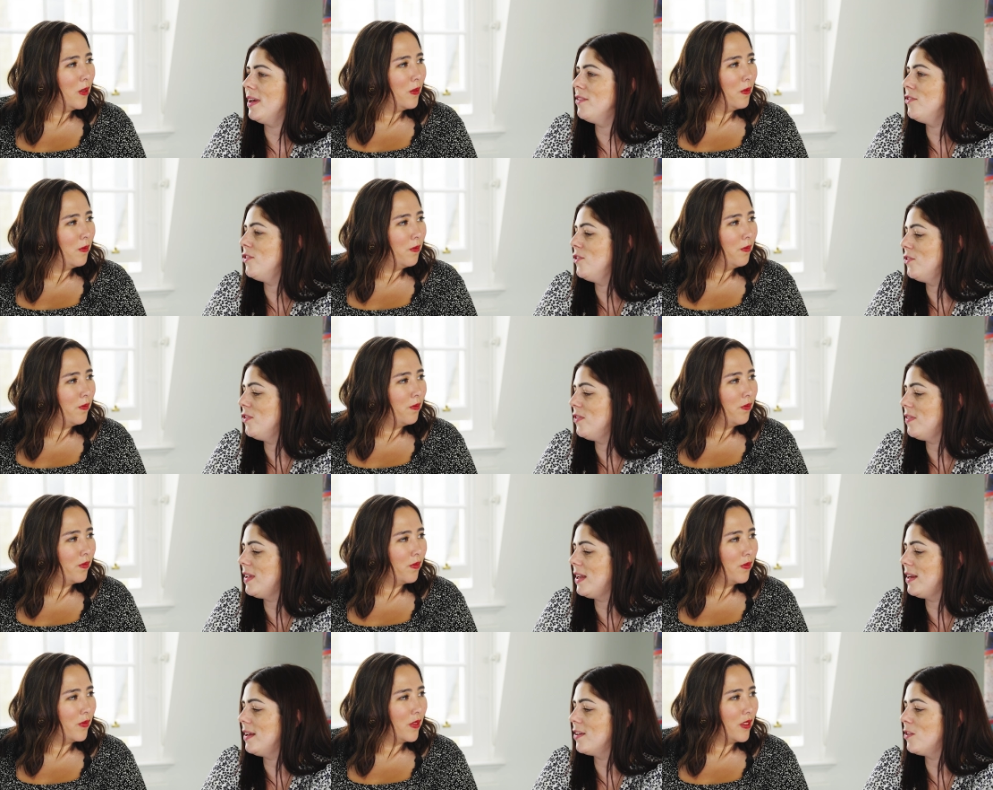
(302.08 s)
Speaker 1: as you just
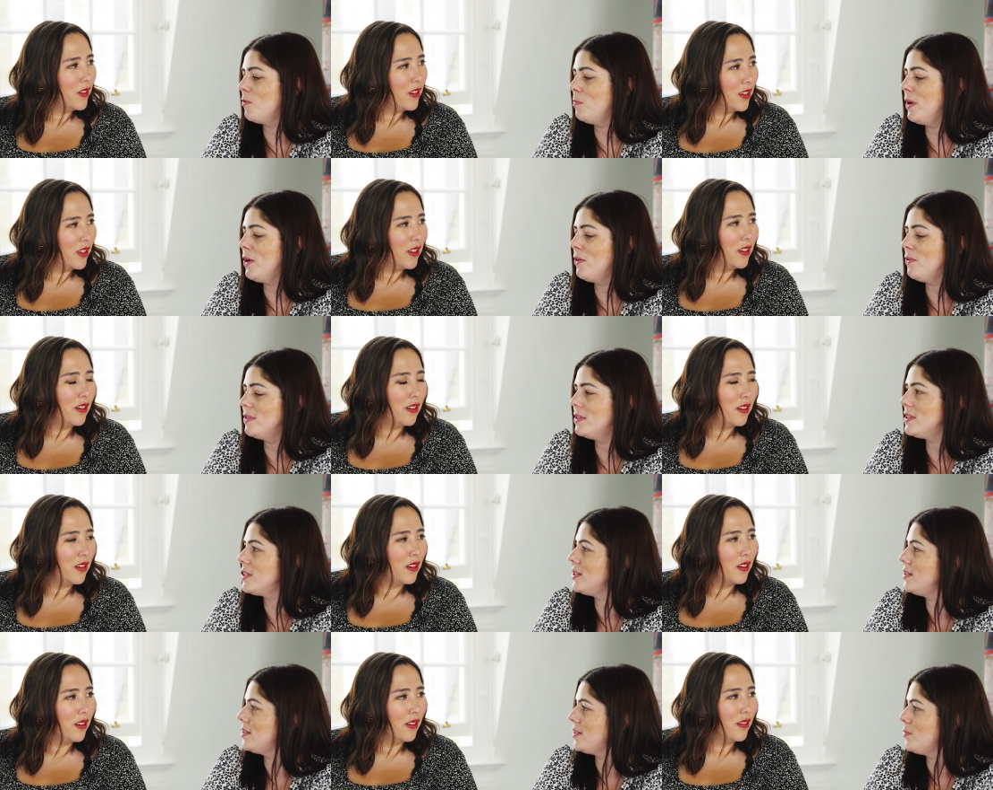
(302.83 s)
said,
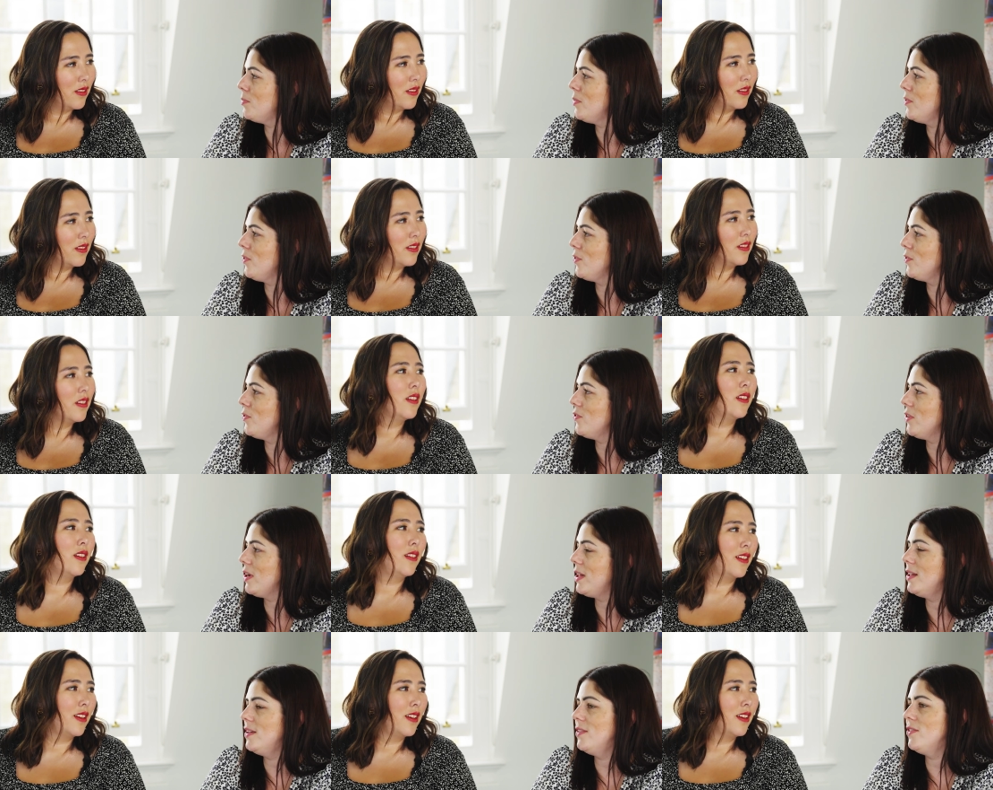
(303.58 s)
experiencing some of those
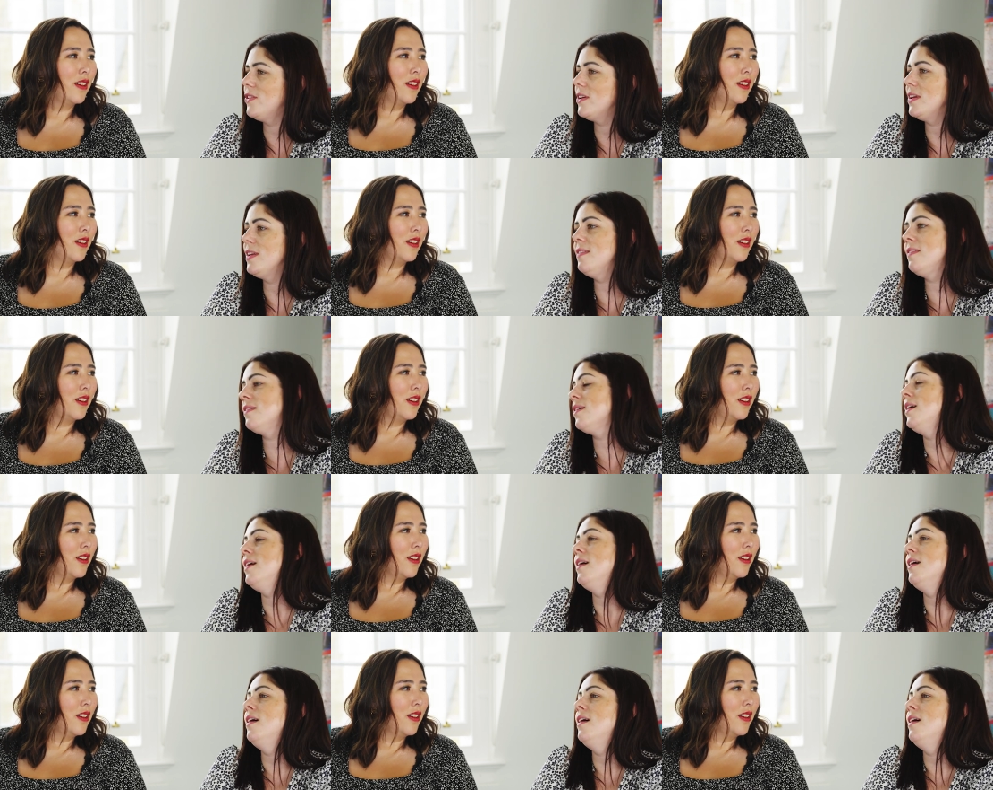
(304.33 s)
challenges.